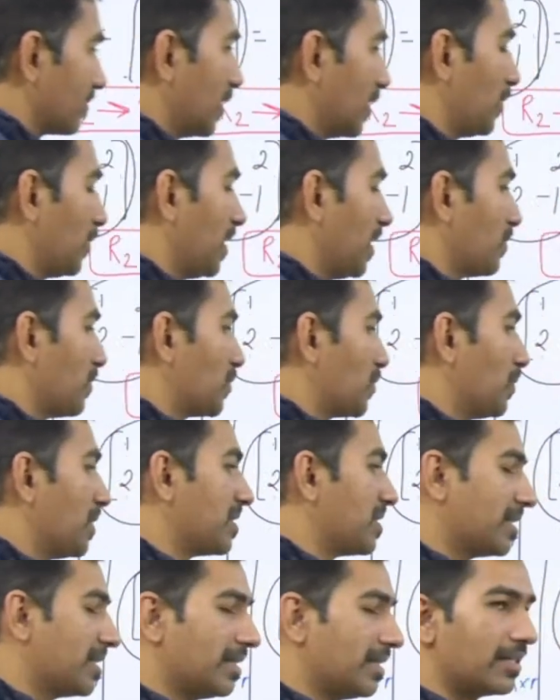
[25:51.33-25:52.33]
Okay, now
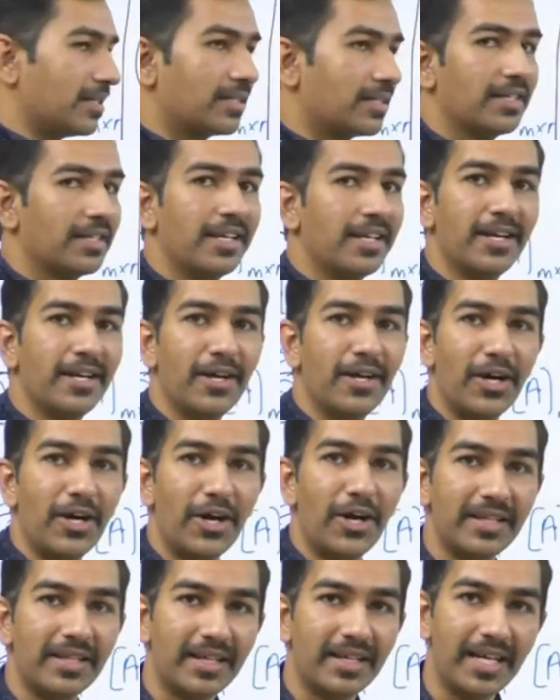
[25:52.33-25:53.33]
students, see this.
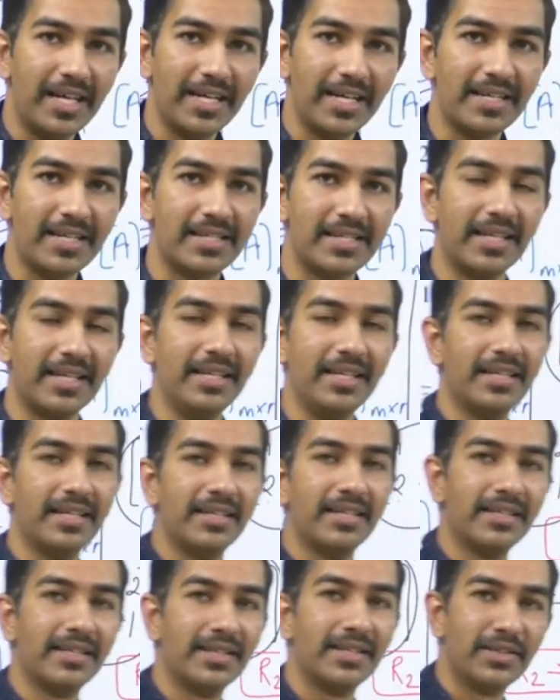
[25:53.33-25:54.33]
On the right hand side,
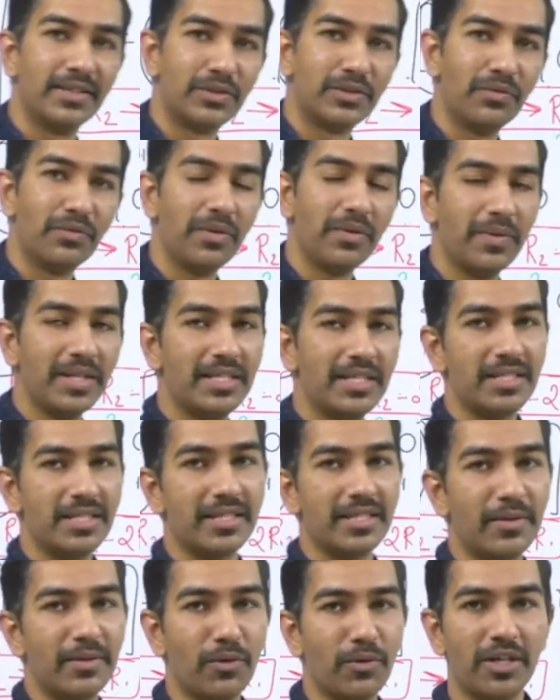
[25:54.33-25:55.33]
so we will just
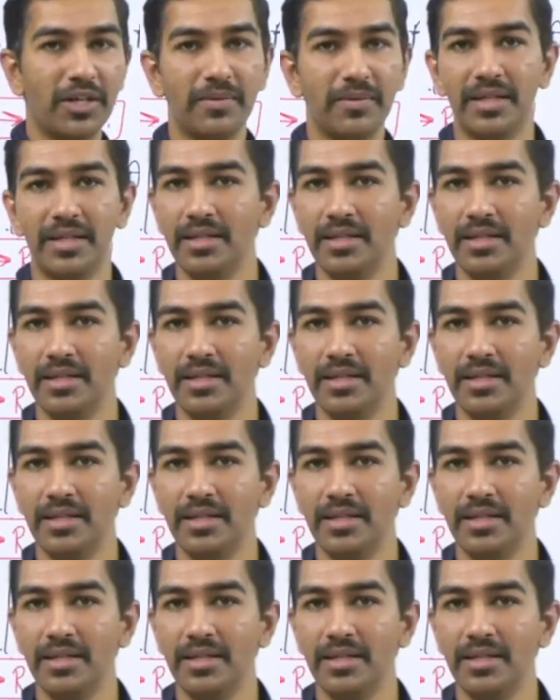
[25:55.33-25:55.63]
write whatever